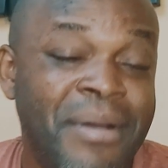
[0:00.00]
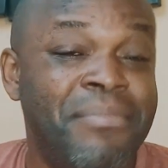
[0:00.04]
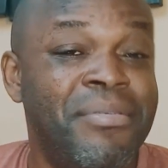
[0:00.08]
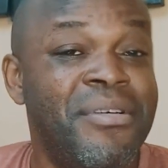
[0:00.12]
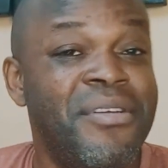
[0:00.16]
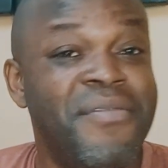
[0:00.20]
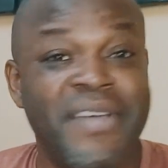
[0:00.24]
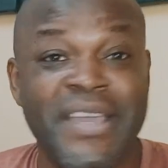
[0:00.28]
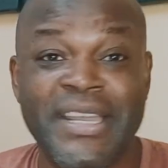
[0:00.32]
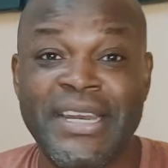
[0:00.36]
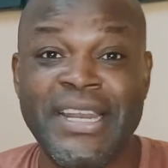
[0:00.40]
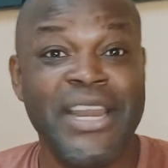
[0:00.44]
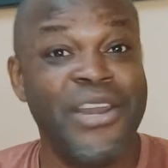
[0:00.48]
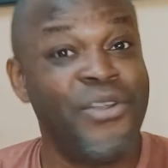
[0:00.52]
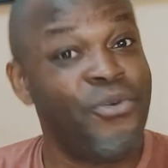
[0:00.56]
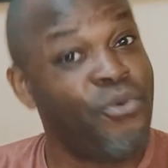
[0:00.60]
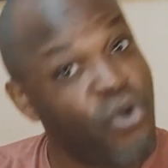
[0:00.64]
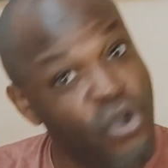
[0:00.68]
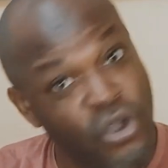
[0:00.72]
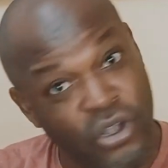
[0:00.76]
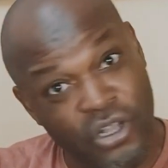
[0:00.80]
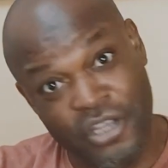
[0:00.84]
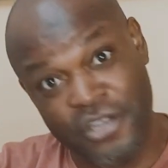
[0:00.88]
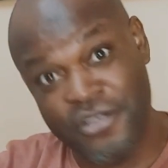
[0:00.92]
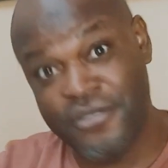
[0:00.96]
my brother, you need
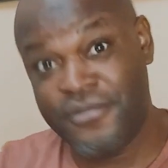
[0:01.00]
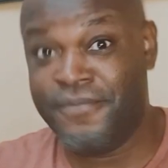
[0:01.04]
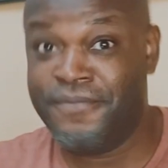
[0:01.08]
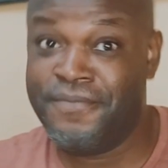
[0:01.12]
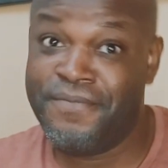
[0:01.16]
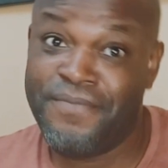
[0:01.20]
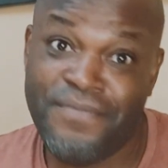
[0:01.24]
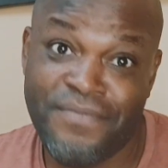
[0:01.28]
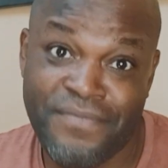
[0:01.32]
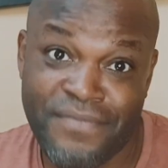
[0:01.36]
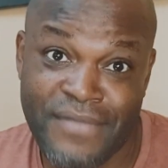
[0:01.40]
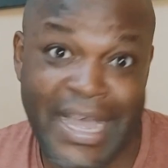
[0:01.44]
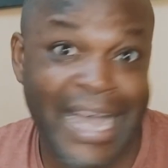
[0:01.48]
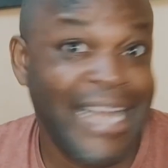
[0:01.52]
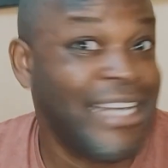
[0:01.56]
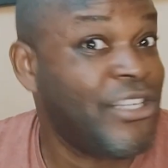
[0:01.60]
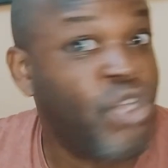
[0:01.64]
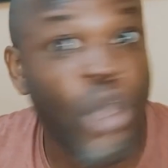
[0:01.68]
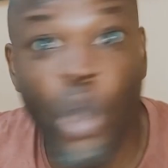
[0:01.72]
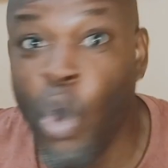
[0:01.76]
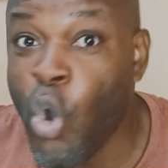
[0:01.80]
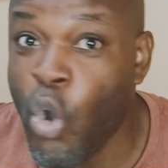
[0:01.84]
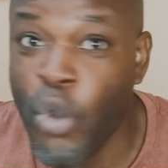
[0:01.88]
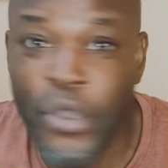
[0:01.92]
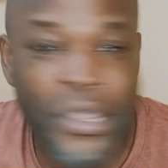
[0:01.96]
to work.
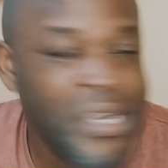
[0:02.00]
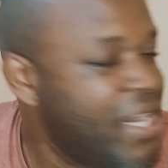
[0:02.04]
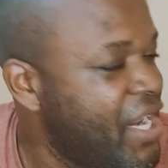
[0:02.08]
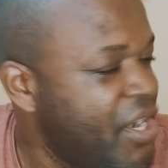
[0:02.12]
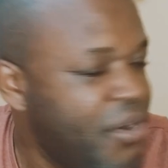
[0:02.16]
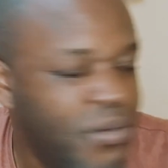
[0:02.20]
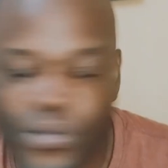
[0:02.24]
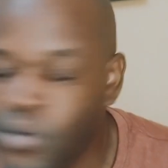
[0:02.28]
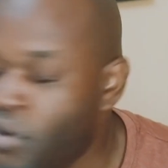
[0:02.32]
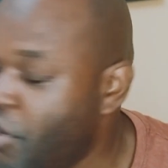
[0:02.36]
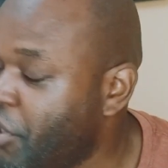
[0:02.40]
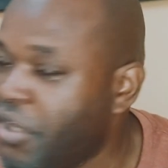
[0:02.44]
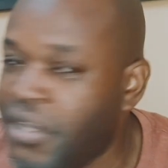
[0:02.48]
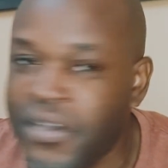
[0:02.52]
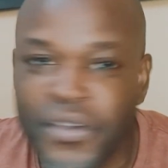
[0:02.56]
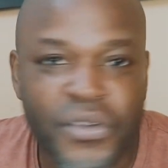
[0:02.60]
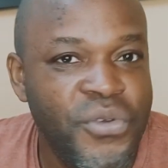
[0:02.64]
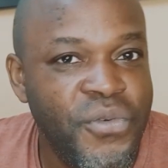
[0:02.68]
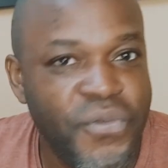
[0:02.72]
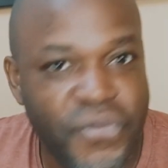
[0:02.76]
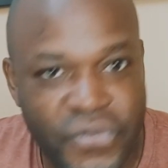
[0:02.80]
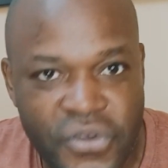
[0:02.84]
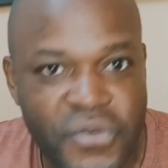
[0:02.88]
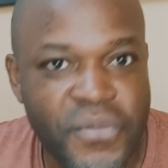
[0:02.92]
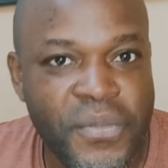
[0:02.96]
At all, you need to work.
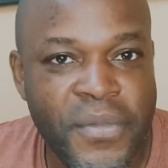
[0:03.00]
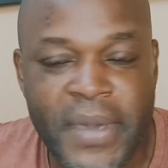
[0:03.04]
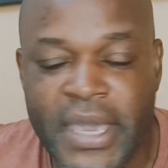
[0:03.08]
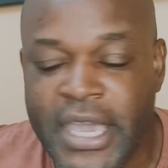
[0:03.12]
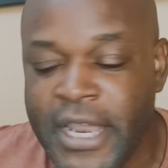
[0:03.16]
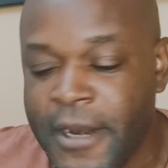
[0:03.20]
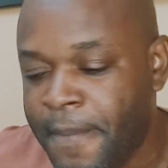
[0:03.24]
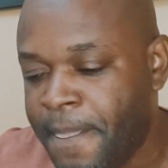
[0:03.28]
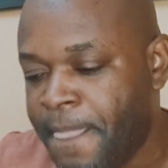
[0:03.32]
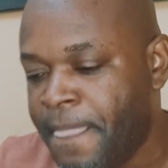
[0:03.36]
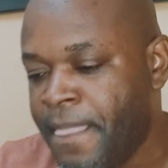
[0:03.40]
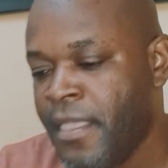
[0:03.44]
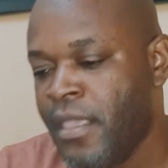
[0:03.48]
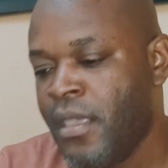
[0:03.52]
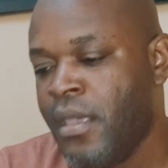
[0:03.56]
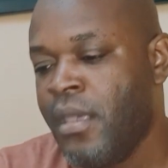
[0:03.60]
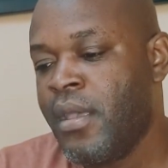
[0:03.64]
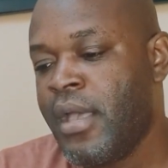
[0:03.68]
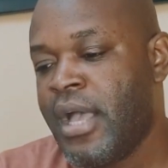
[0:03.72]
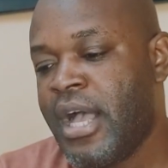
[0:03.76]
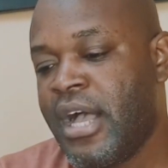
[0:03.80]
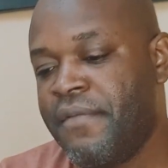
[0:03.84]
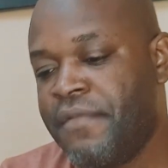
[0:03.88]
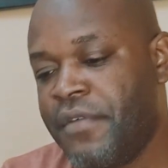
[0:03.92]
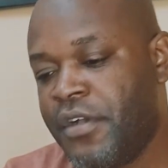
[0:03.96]
You feel me, man?
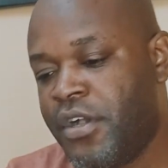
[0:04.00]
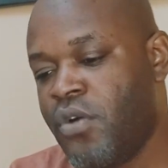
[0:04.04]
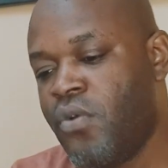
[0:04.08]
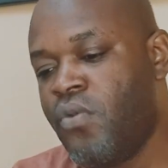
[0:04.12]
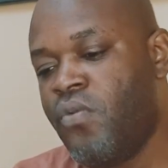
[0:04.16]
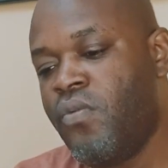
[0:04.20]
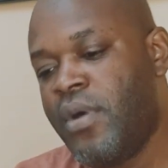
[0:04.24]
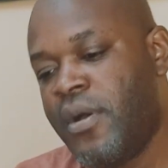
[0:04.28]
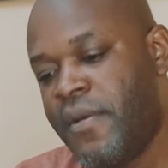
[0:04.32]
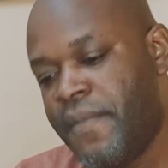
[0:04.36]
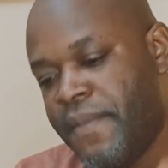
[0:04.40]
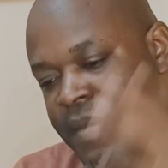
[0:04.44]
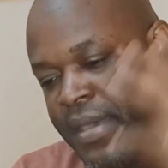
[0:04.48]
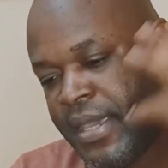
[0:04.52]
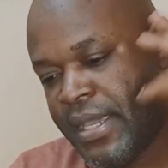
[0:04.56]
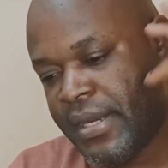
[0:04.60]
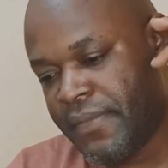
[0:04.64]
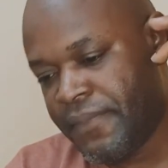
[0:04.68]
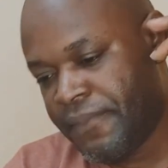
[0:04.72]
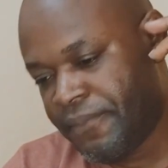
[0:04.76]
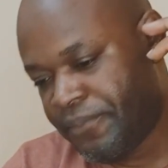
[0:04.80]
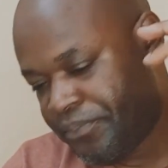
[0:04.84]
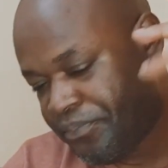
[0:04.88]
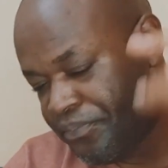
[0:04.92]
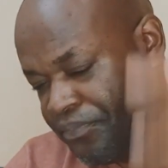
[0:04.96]
Have a good one,
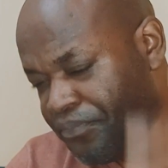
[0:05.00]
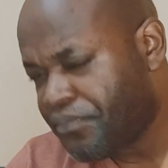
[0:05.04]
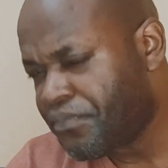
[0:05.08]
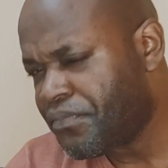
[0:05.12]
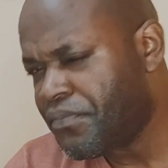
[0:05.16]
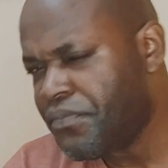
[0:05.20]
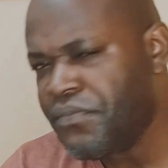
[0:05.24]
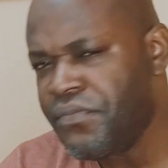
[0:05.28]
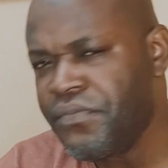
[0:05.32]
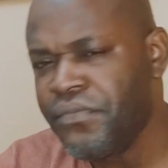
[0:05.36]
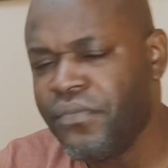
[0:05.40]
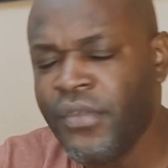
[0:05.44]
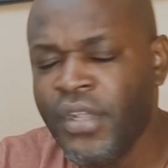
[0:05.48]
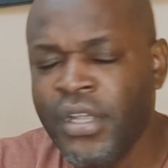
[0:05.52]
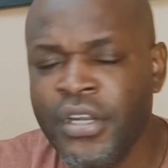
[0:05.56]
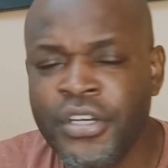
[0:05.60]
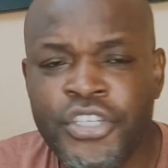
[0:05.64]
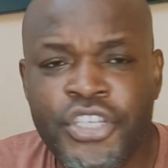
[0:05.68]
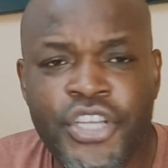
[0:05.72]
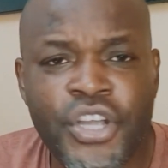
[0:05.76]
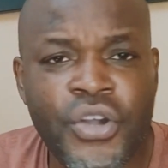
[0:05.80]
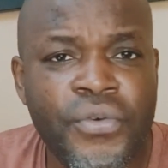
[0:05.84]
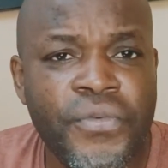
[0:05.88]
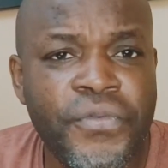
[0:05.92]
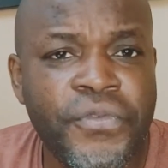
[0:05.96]
man.
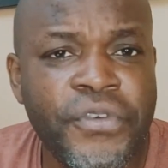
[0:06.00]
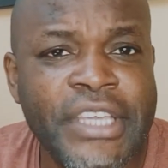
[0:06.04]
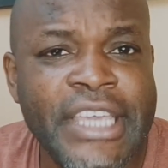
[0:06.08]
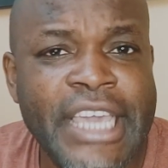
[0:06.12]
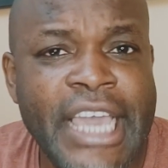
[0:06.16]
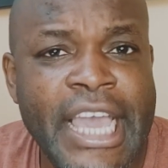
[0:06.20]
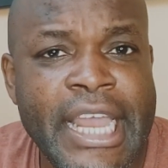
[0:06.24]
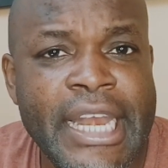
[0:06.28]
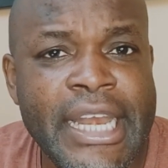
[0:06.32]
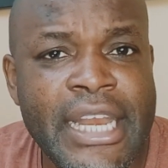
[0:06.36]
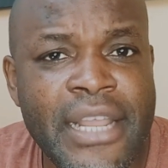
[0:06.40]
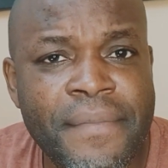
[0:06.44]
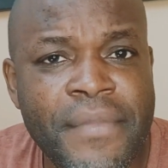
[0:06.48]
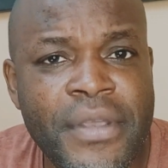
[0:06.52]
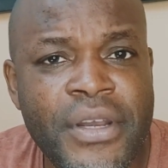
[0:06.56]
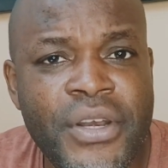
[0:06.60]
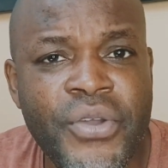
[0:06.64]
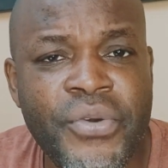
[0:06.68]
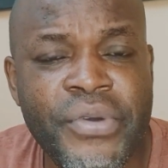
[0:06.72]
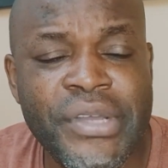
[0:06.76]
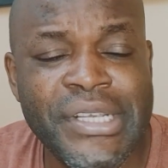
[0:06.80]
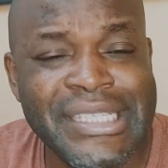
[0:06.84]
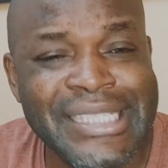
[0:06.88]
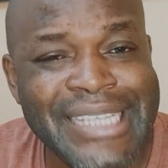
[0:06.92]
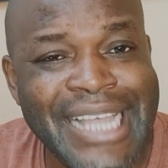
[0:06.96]
Don't forget, let
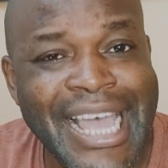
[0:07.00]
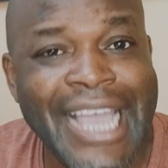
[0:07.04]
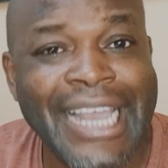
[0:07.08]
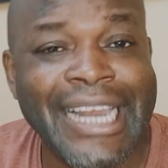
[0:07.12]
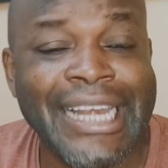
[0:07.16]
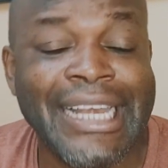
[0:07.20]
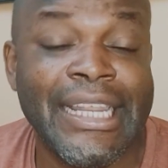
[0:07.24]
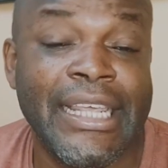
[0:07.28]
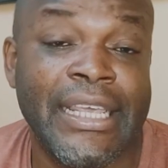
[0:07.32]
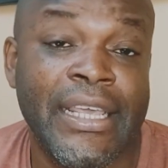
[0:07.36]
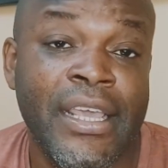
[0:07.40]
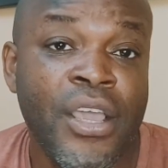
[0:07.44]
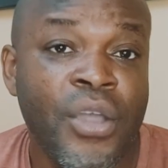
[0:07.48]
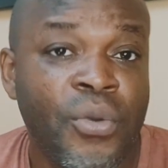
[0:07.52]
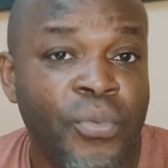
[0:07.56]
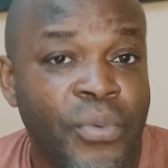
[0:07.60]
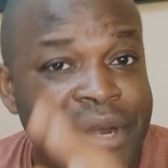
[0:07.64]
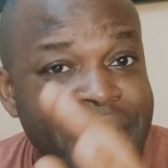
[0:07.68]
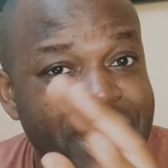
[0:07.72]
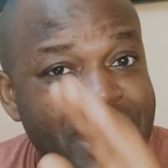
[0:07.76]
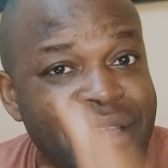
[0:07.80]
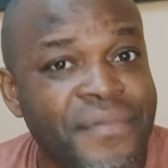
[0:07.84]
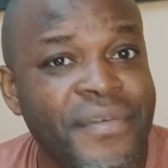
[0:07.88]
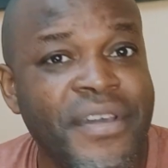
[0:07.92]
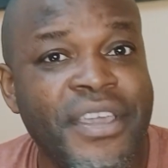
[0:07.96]
me know exactly
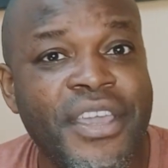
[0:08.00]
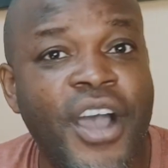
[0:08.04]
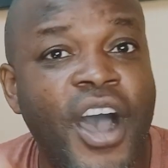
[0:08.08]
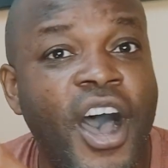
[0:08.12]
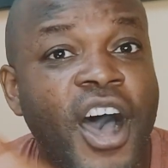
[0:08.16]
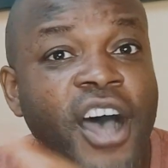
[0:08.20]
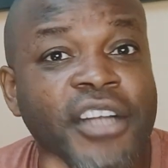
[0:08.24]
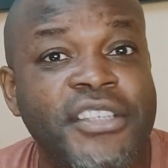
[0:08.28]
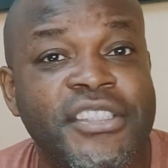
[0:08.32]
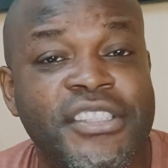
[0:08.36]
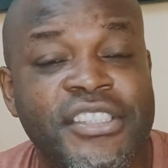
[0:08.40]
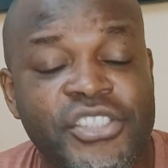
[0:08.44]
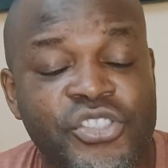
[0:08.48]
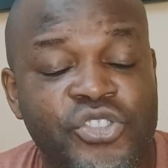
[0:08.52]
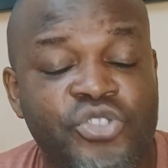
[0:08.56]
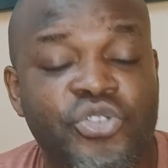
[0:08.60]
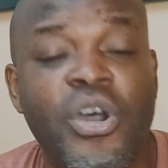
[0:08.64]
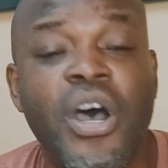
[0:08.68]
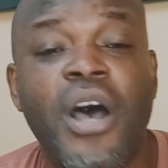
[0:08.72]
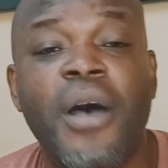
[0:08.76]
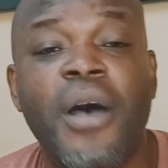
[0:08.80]
whenever your artist